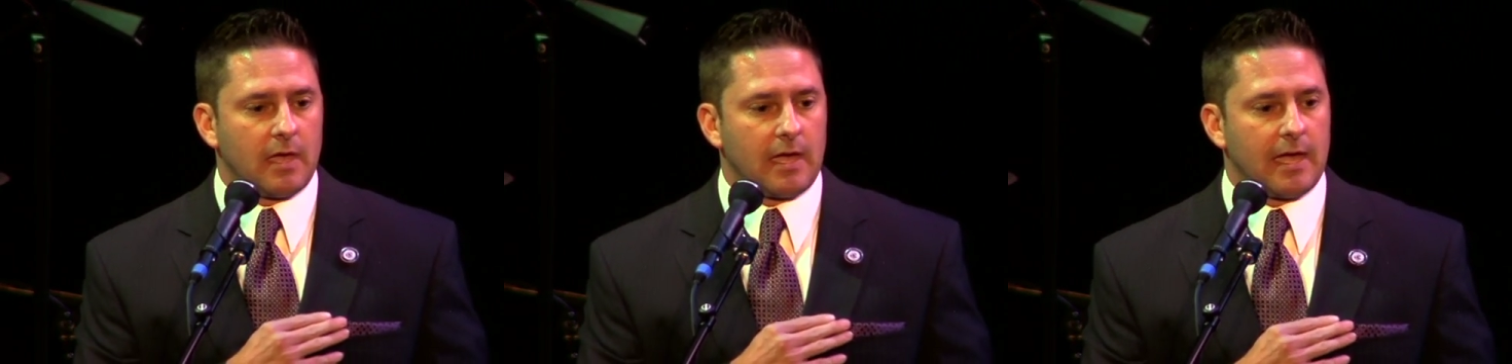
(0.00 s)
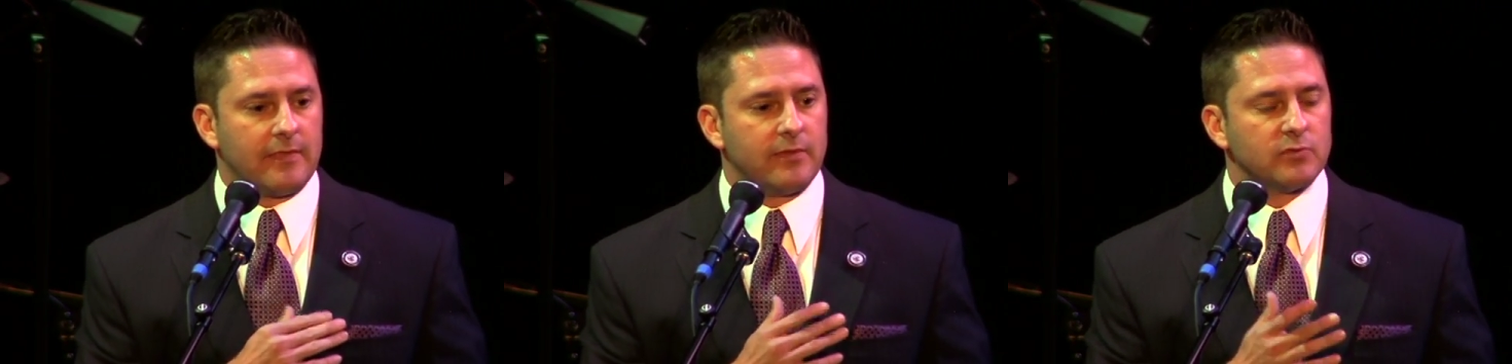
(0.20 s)

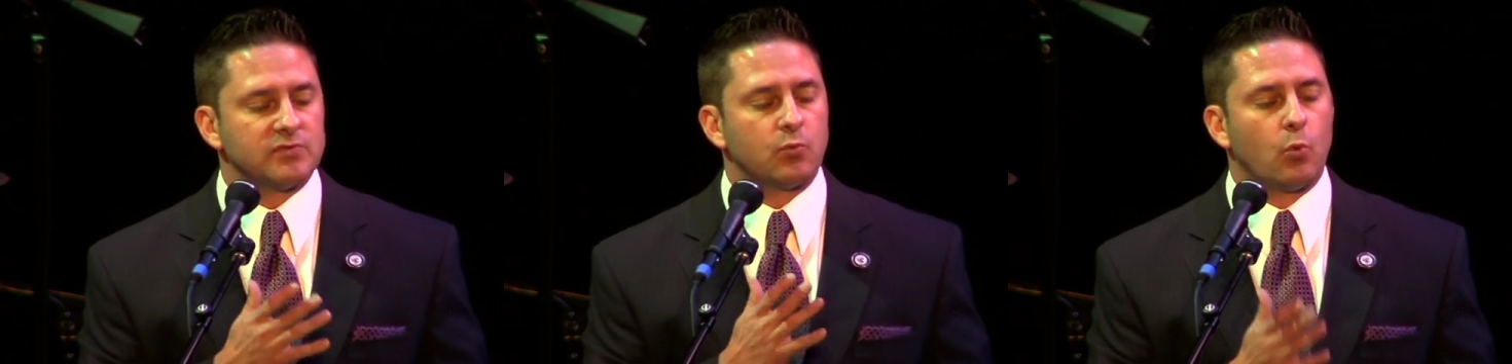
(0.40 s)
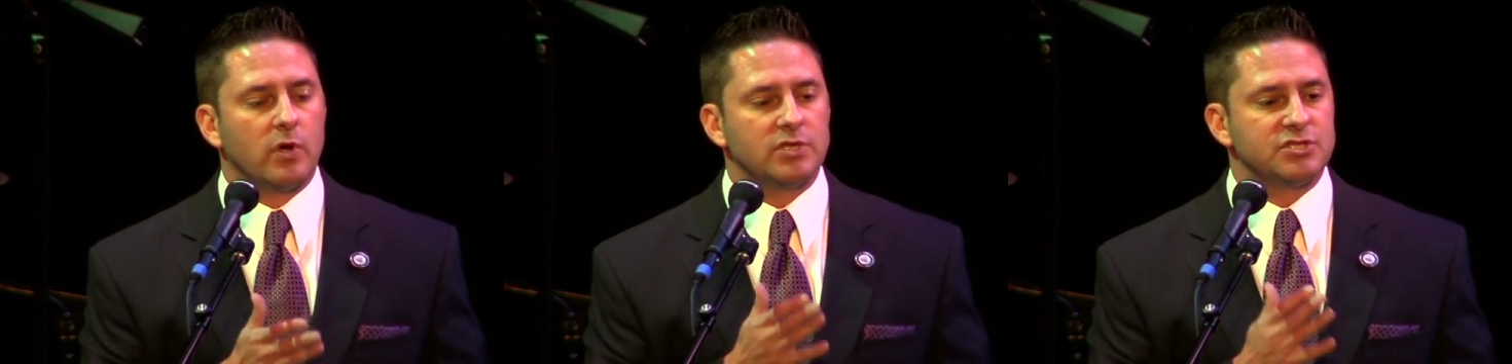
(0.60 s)
And there was
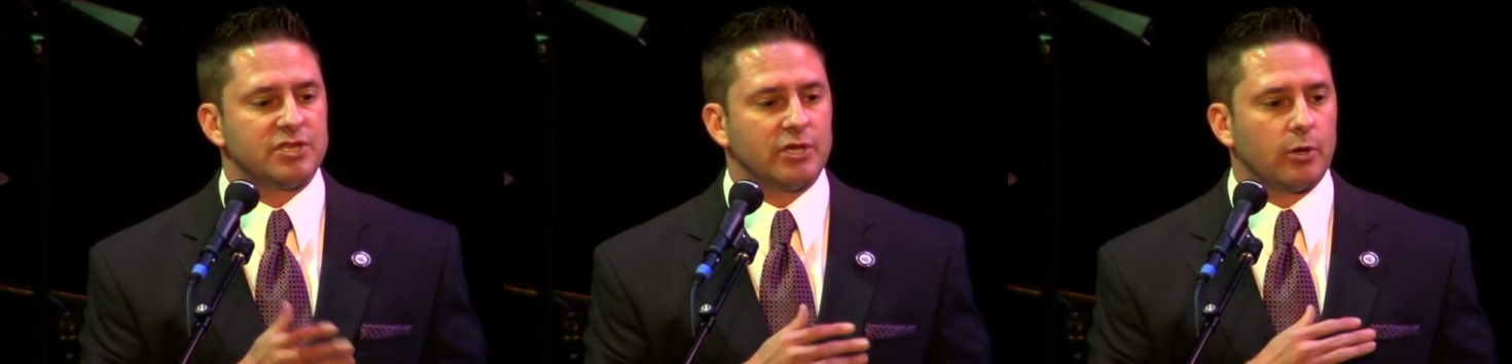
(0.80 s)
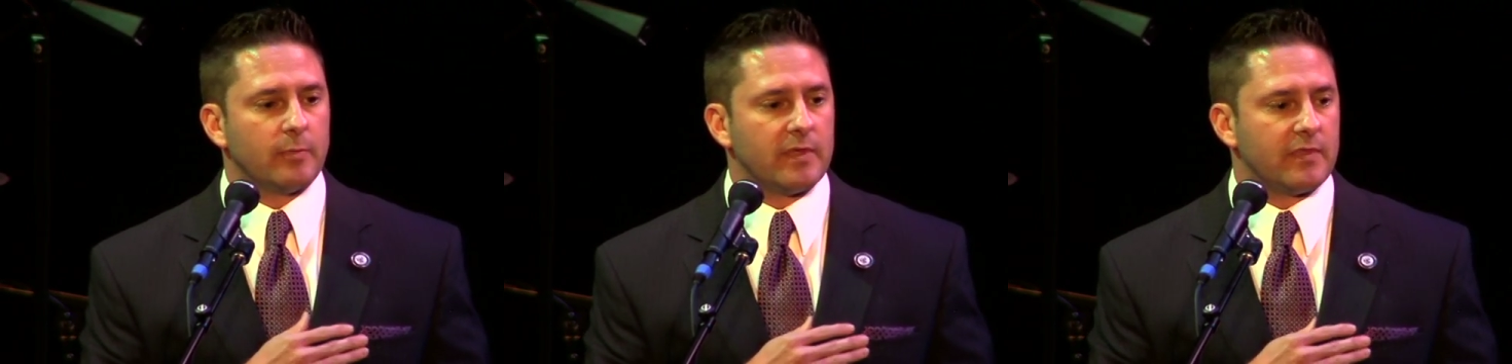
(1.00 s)
one
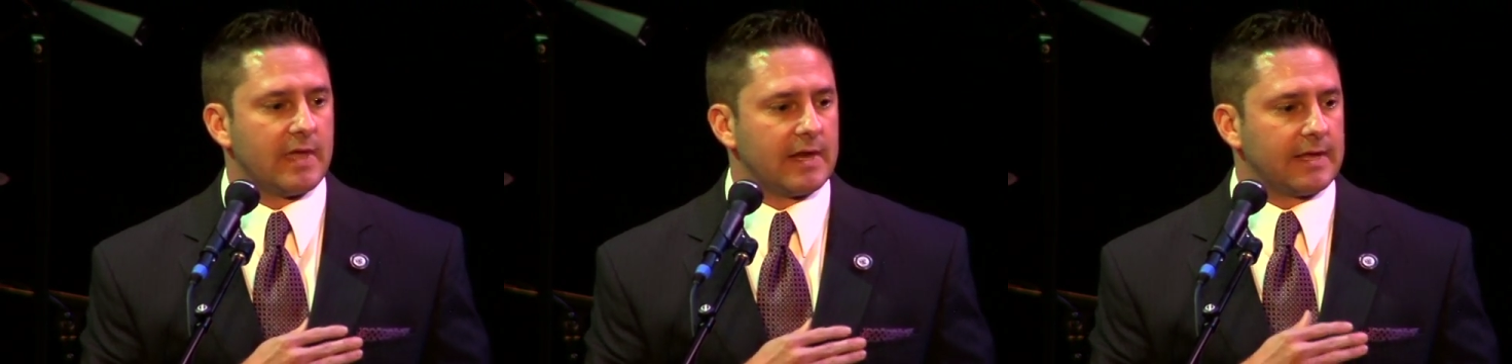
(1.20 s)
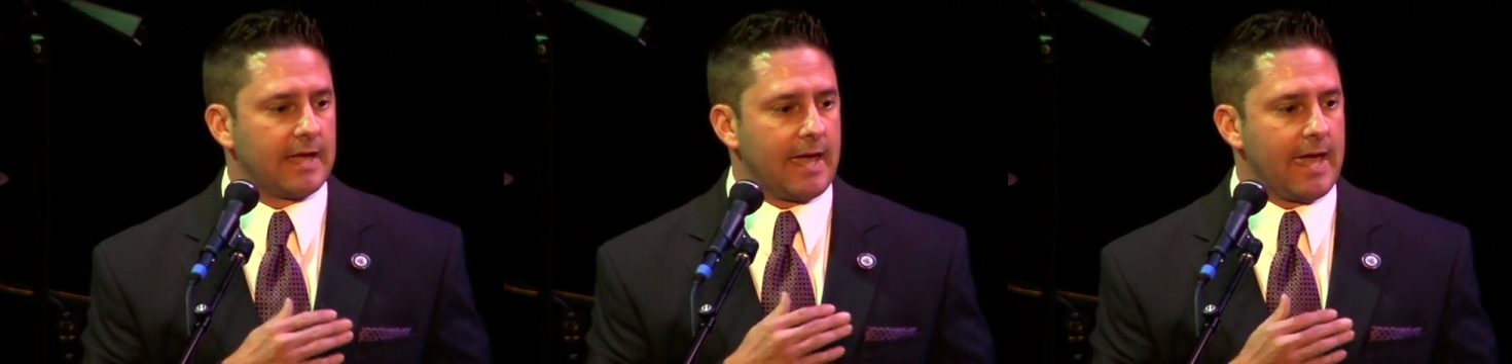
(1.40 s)
gentleman
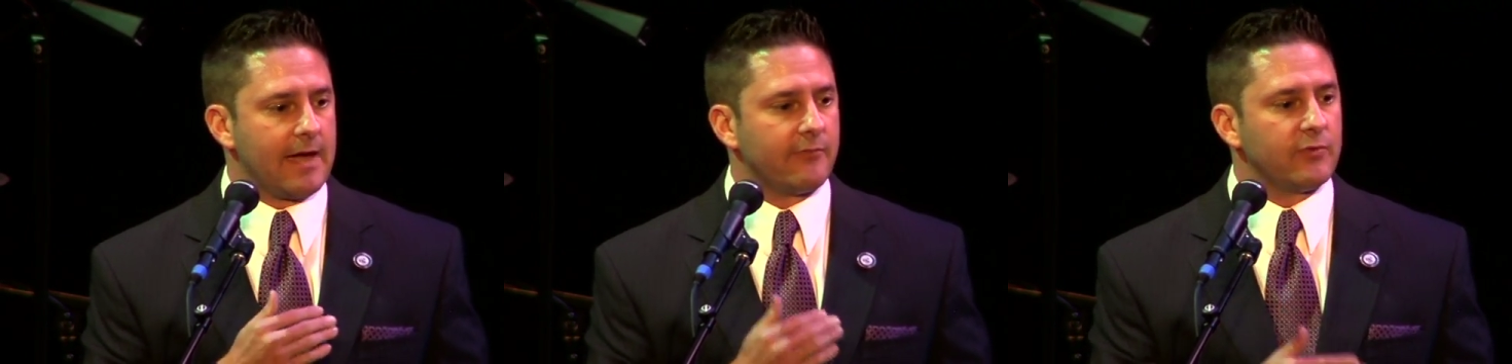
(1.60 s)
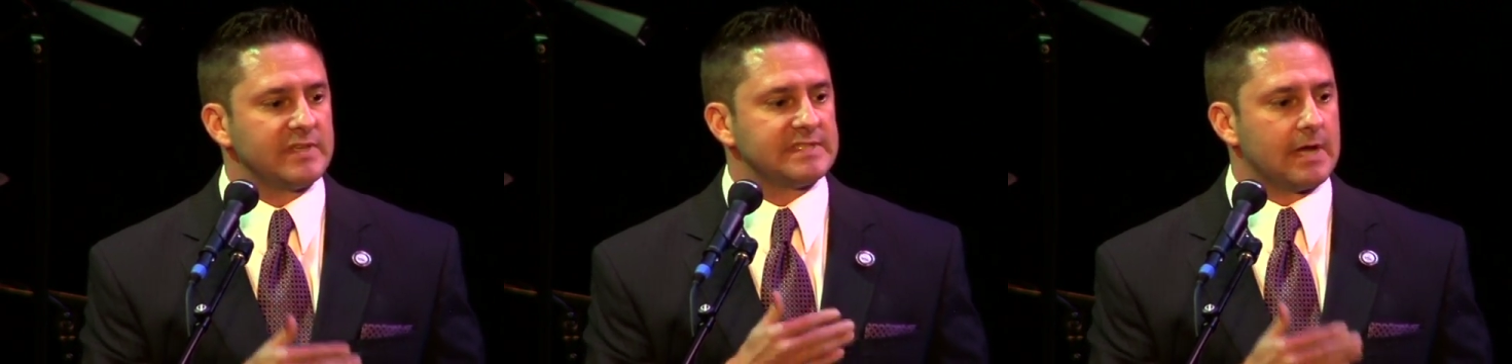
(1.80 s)
that
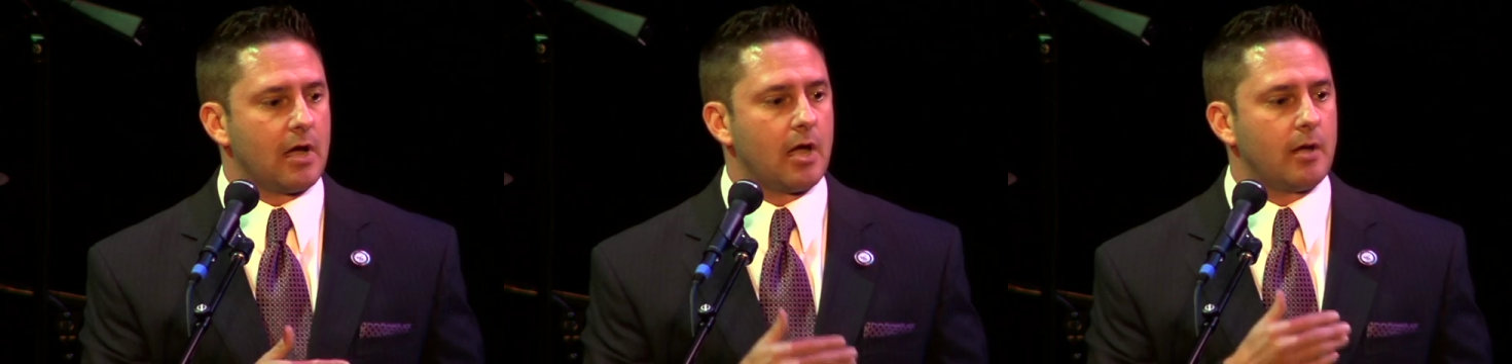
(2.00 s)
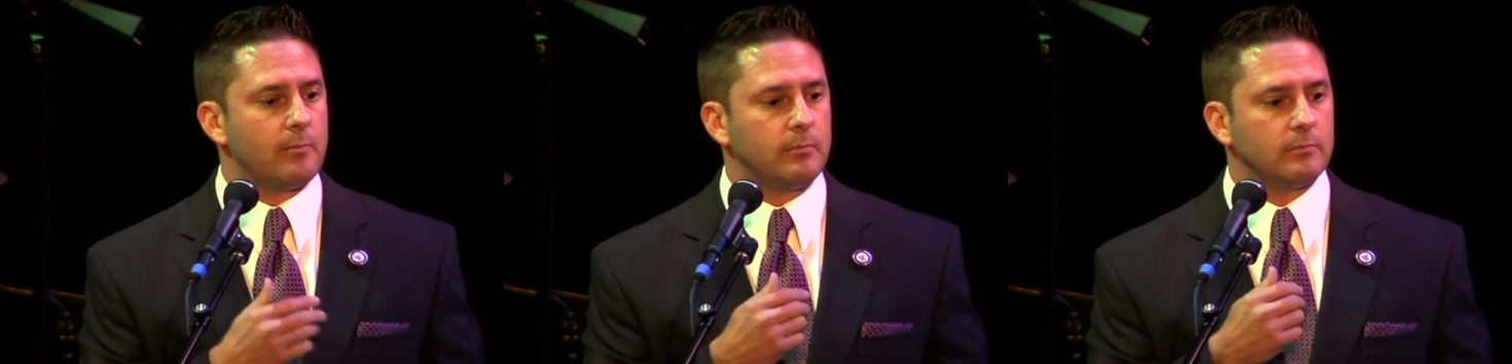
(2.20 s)
every
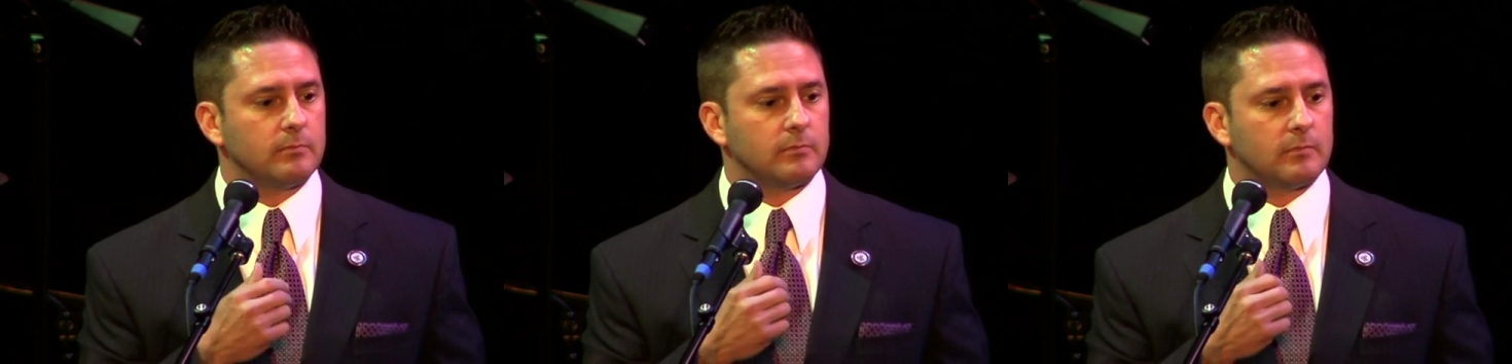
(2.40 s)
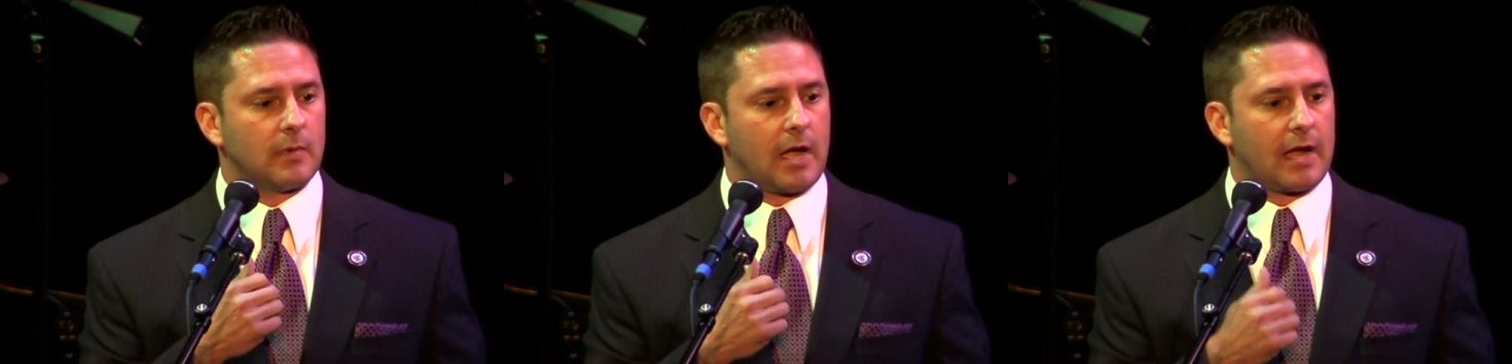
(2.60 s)
time
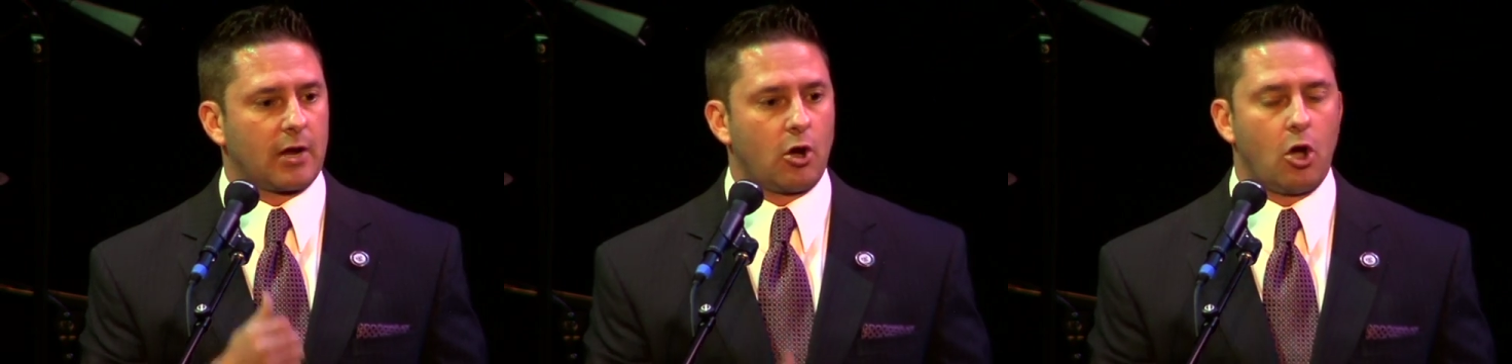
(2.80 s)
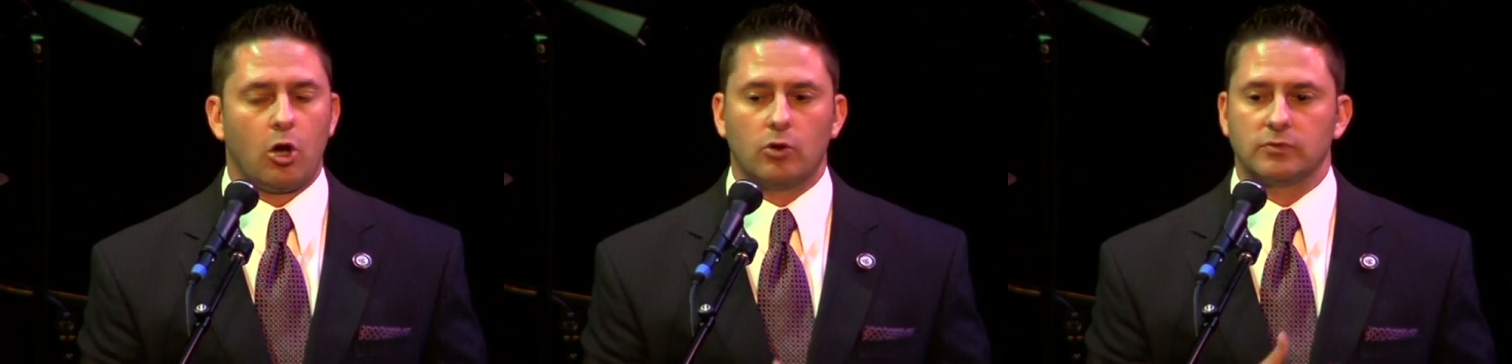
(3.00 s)
I
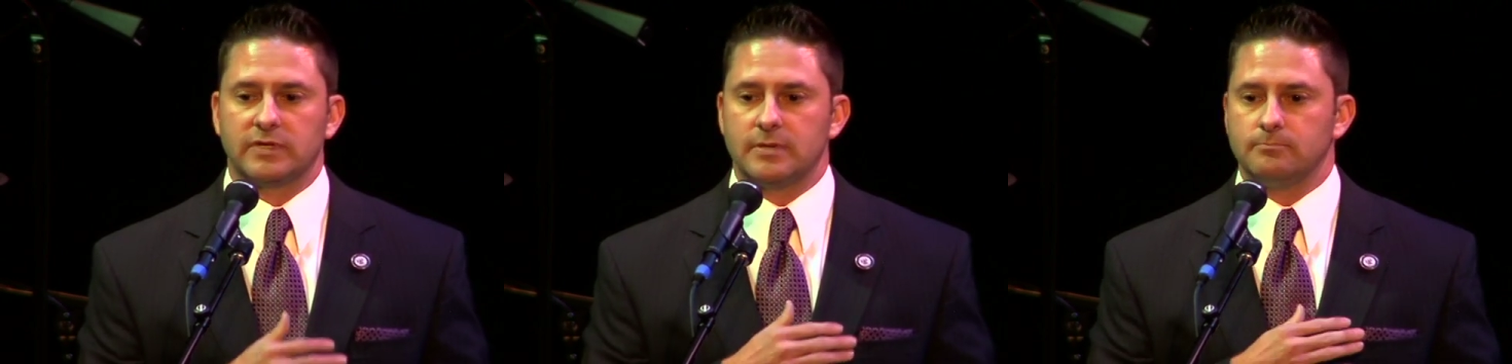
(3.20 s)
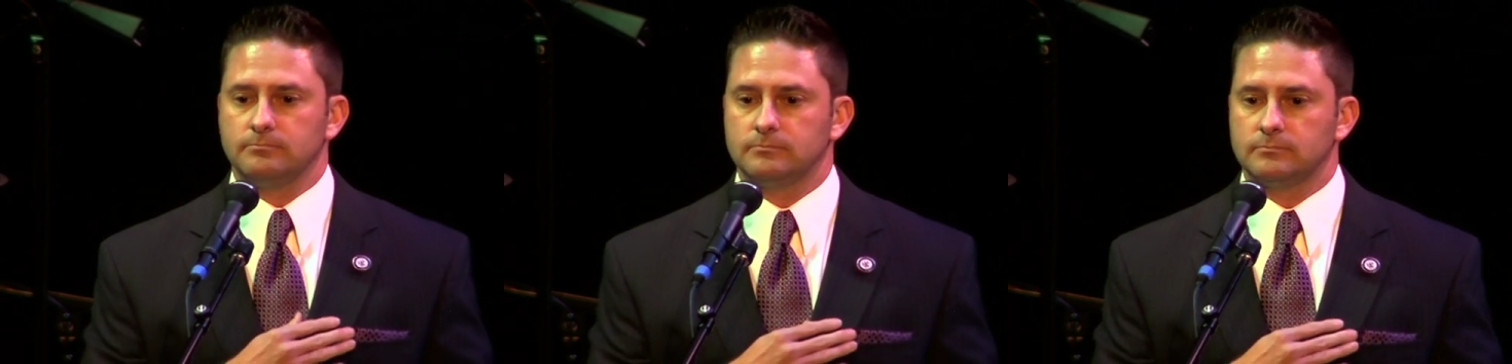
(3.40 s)
called
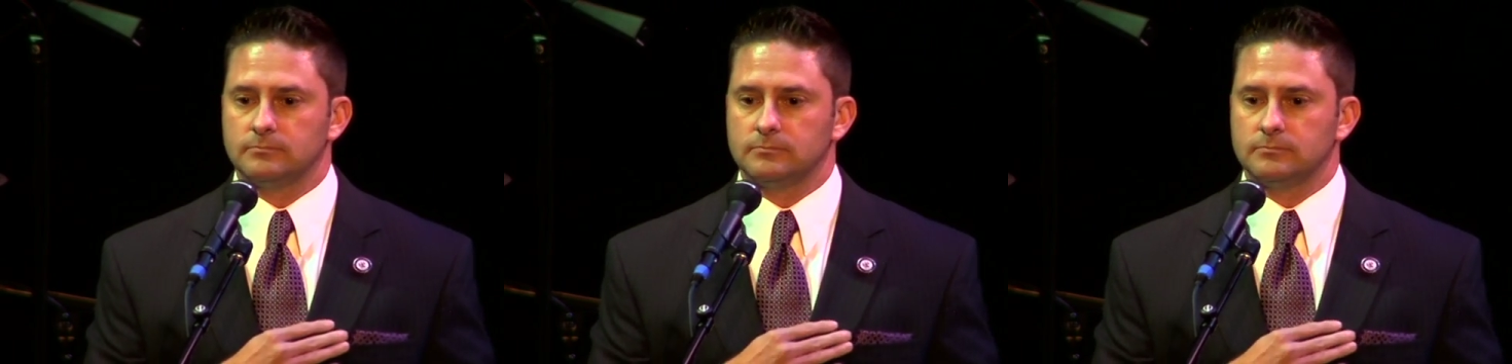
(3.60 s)
him,